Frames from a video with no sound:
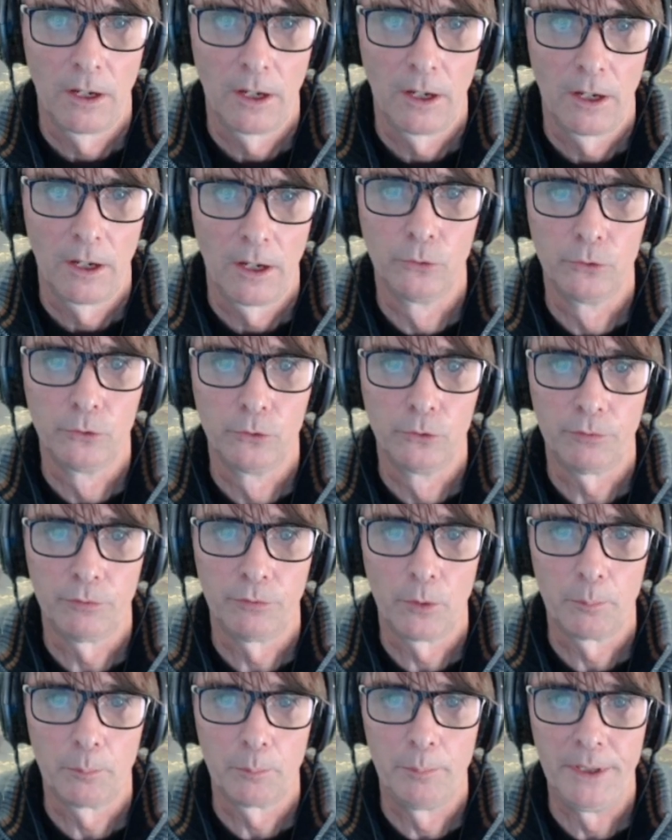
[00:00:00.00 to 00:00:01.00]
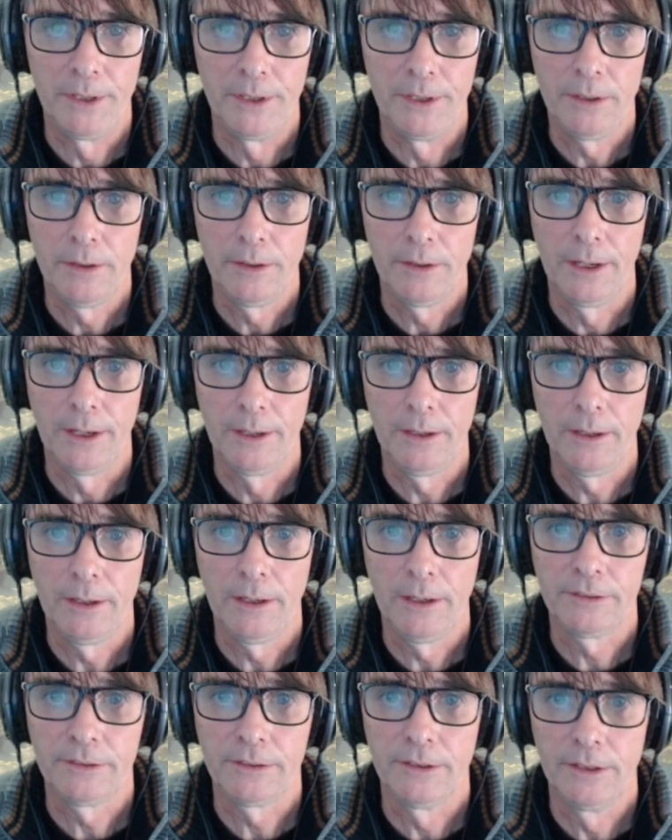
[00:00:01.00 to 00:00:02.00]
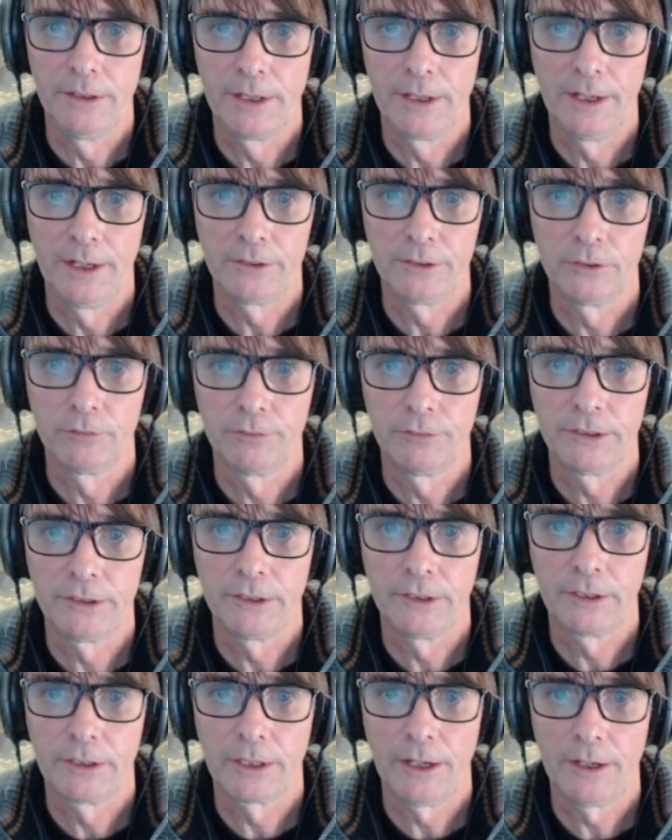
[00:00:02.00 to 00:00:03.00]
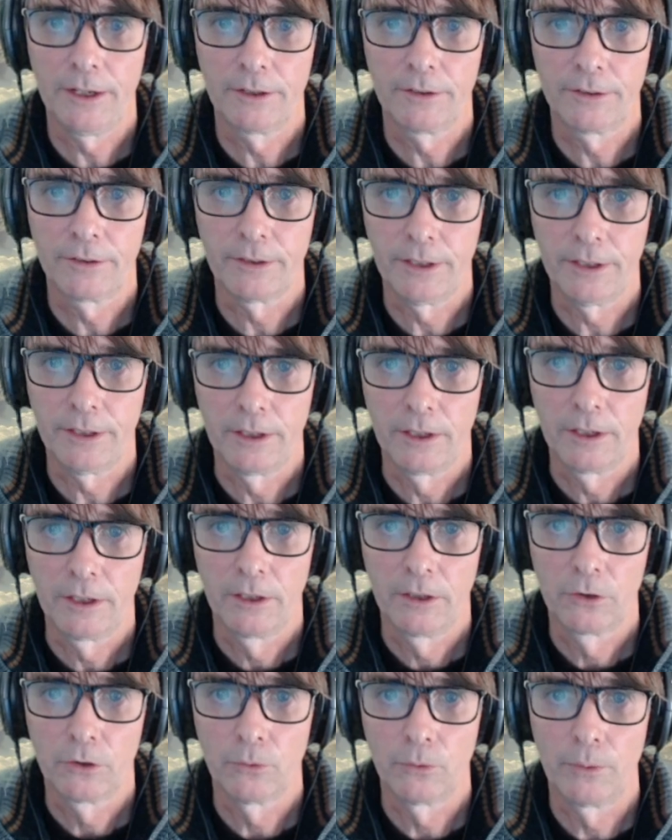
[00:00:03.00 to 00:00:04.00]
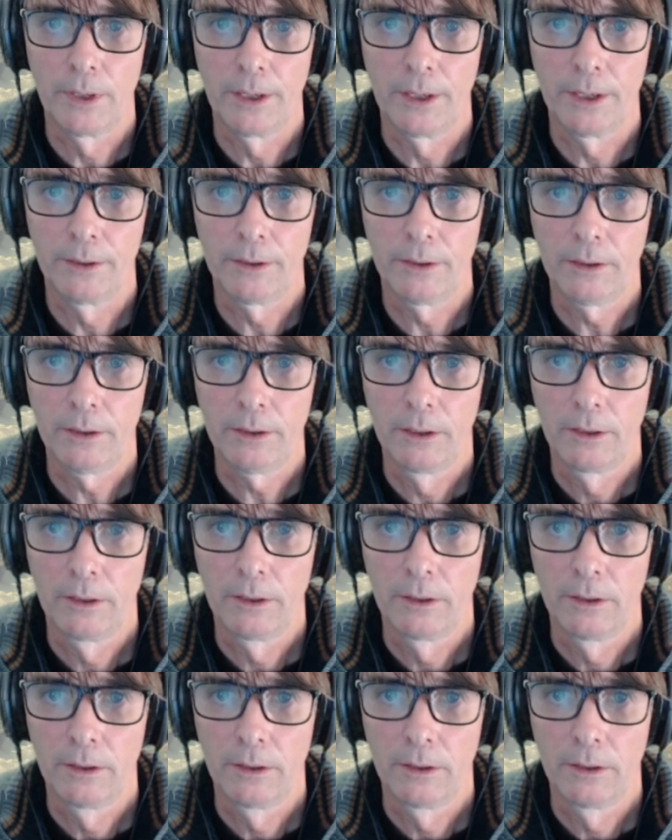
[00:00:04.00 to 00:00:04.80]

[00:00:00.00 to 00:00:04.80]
exclusive or B then is the negation of this entire thing together.